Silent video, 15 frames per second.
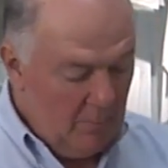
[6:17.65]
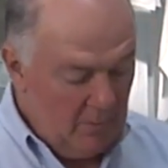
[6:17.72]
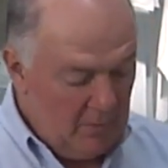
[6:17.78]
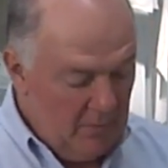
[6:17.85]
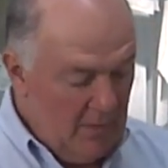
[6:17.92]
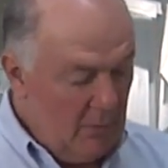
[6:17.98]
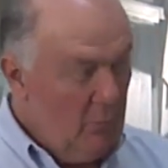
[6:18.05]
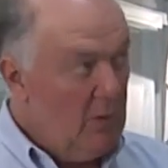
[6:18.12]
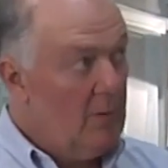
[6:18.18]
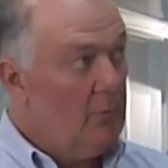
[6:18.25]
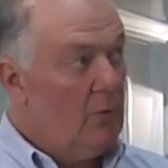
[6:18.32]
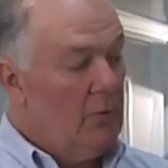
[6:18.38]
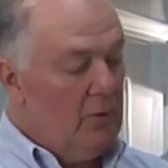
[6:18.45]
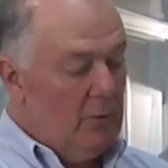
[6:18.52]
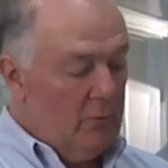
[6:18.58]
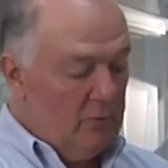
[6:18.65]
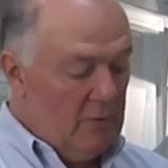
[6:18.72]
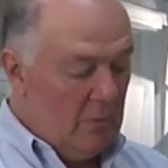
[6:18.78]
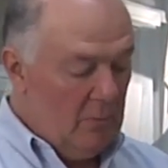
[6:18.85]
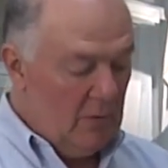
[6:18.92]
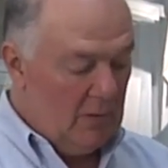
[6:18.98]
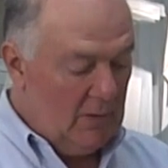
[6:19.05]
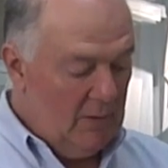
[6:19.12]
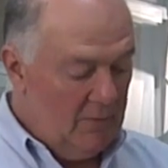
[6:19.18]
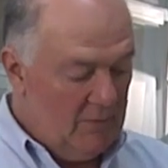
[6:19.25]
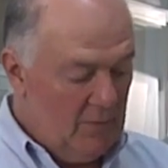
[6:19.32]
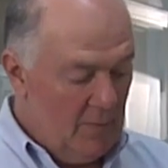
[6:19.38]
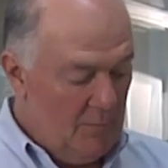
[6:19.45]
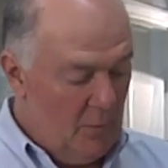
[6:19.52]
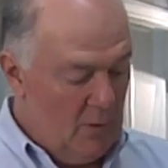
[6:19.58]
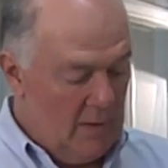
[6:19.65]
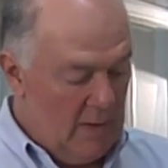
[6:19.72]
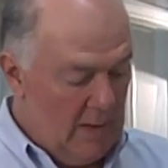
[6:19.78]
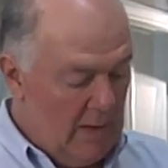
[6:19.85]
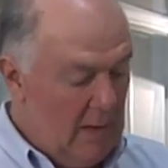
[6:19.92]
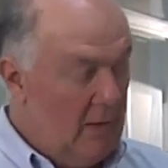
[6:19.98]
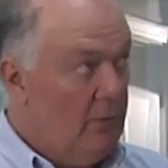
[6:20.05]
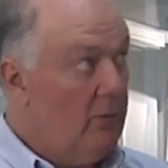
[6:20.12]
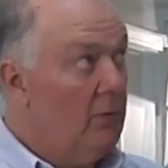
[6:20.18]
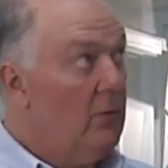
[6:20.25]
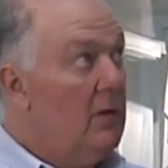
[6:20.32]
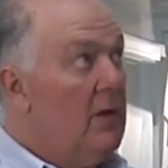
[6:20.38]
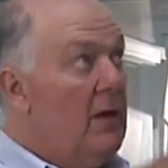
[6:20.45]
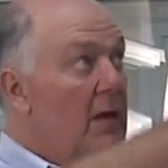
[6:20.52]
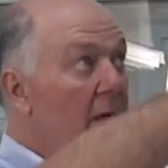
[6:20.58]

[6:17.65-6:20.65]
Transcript: But then what I'm going to do is I'm going to lift up on the handle,